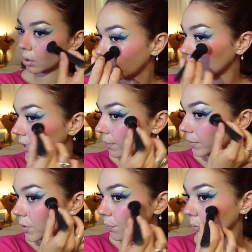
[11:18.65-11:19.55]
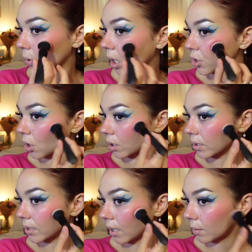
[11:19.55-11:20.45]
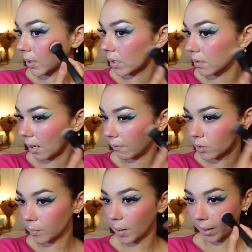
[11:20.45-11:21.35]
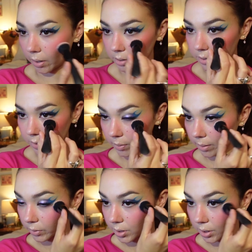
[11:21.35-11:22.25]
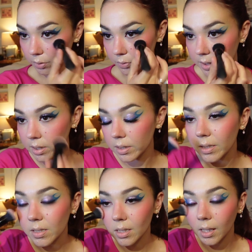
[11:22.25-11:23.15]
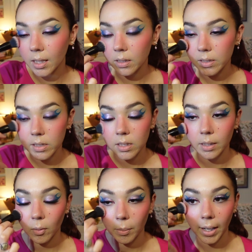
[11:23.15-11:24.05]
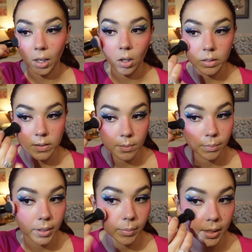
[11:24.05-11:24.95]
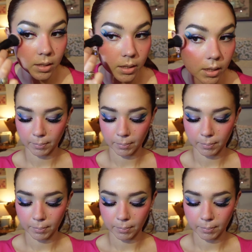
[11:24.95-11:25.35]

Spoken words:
I'm gonna keep this brush on deck because after my powders, I'll be able to use this to slightly stipple back on some pigment.